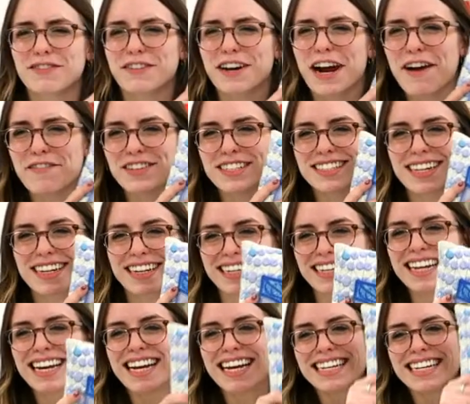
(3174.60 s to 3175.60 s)
for half a
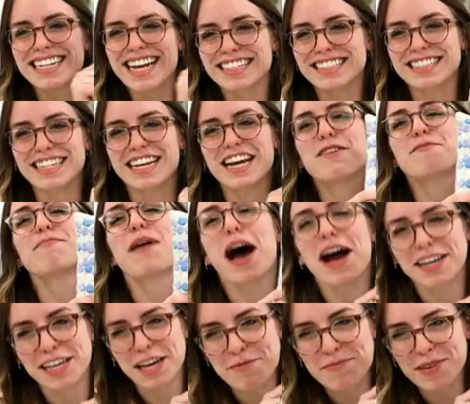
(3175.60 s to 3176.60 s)
second. Yes,
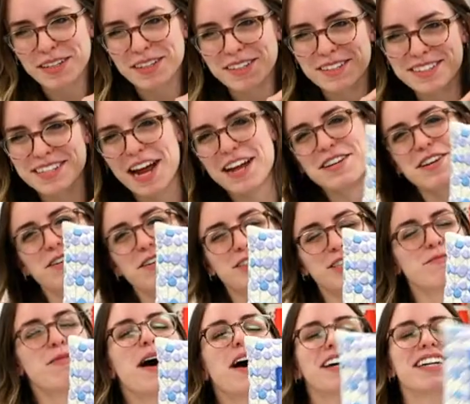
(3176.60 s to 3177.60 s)
pocket pillows, not
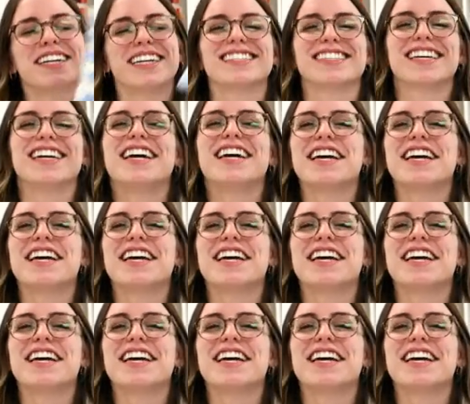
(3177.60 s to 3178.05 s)
notion pockets.